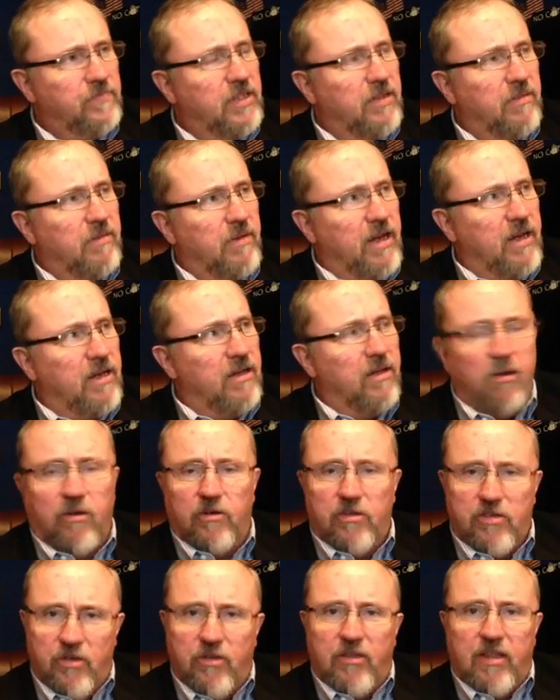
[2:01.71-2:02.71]
Right? No,
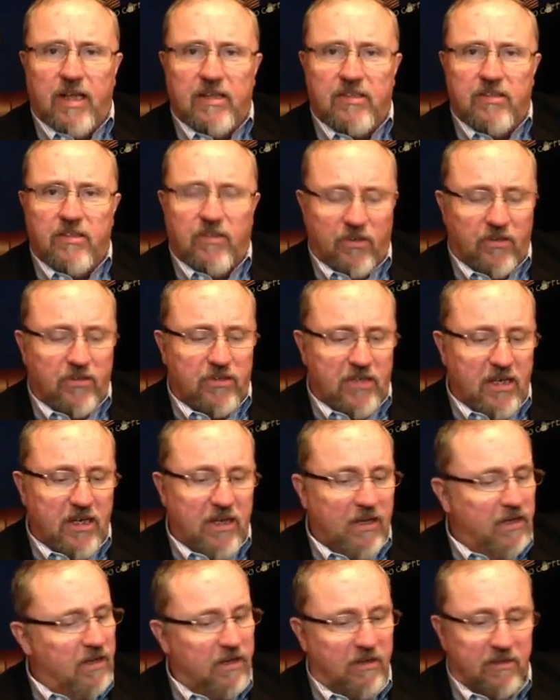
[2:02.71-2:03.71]

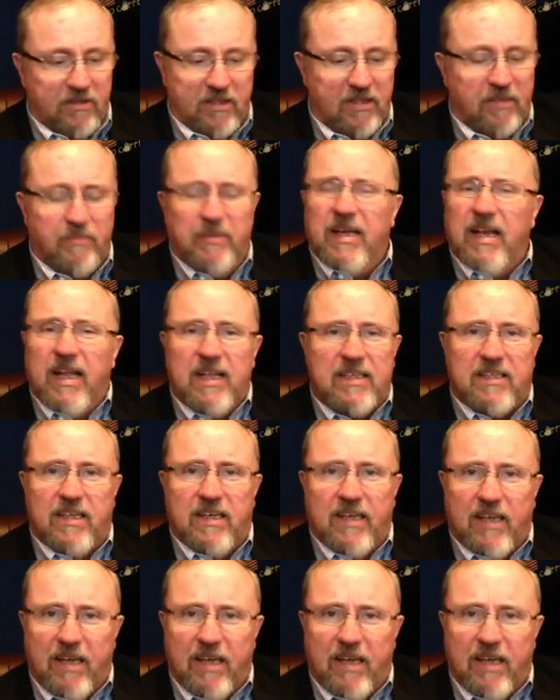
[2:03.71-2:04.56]
2013. Yeah, it's been less than a